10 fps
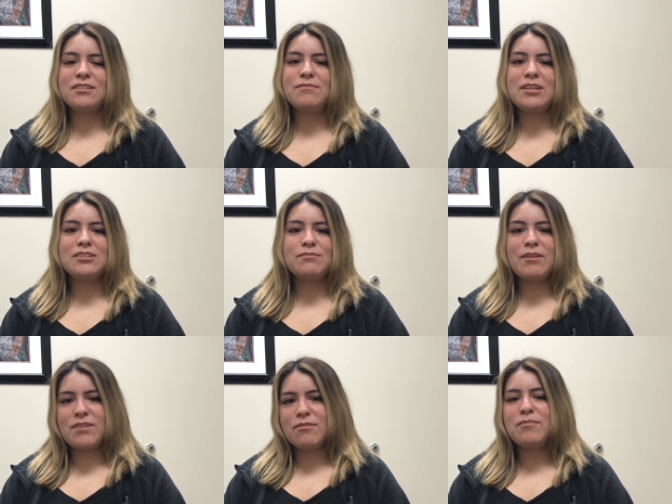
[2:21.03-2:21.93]
The beach is my
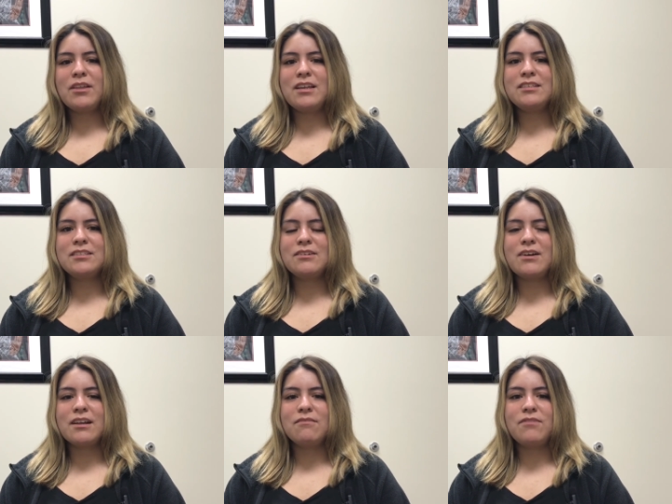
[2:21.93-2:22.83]
favorite place, so
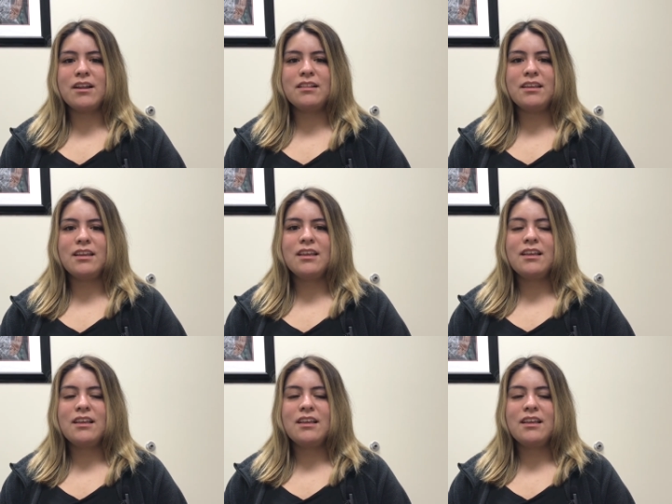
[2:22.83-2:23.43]
I can finally